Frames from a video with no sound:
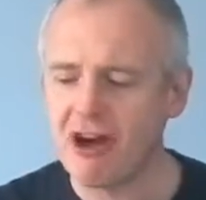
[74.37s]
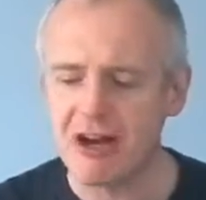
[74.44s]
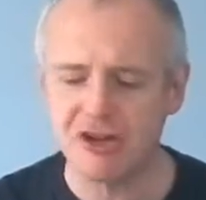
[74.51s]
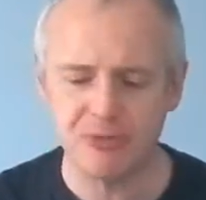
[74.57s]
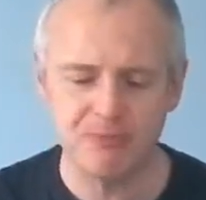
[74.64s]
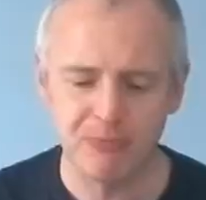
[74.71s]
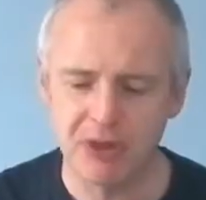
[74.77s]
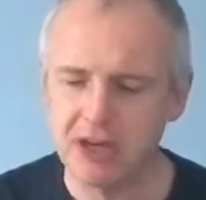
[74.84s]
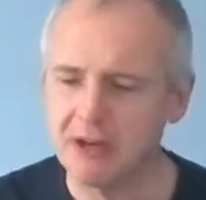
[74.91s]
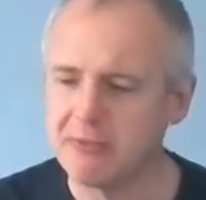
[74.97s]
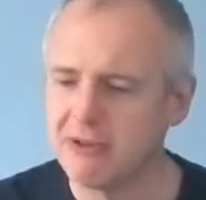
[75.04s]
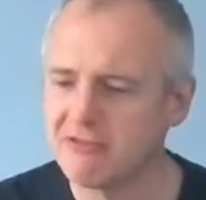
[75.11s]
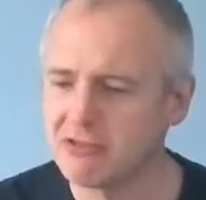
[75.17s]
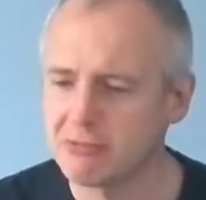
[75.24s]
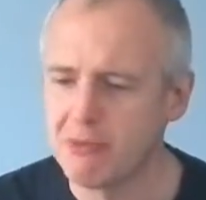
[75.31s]
and fresh, little
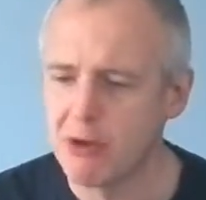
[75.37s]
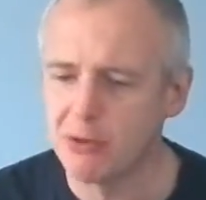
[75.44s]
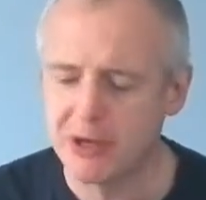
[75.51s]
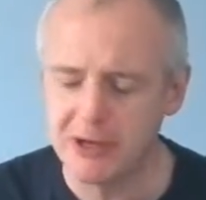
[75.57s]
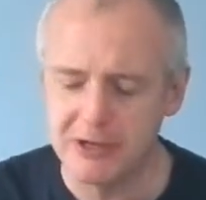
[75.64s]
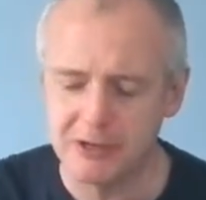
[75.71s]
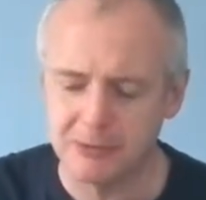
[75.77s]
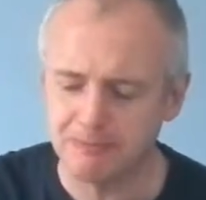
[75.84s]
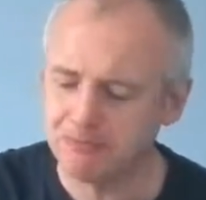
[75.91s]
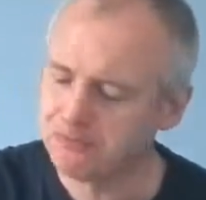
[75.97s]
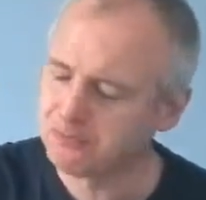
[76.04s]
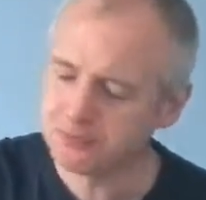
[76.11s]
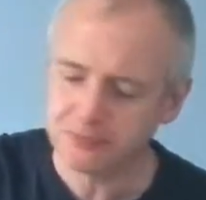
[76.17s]
bit of smokiness.